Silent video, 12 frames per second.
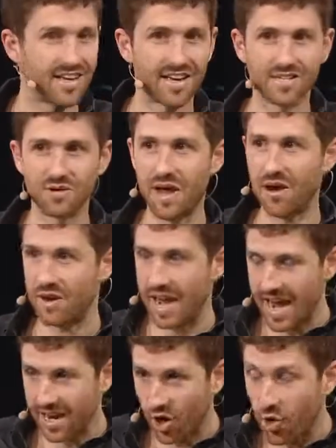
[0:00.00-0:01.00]
so now an
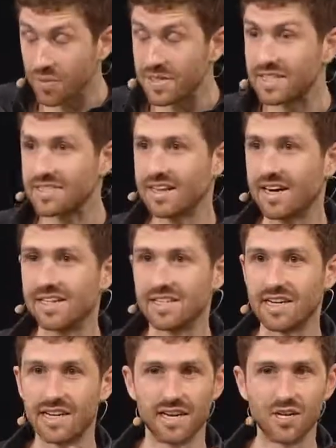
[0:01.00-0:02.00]
ant opens its eyes
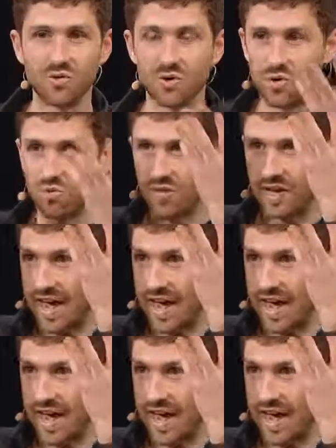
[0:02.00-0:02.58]
and it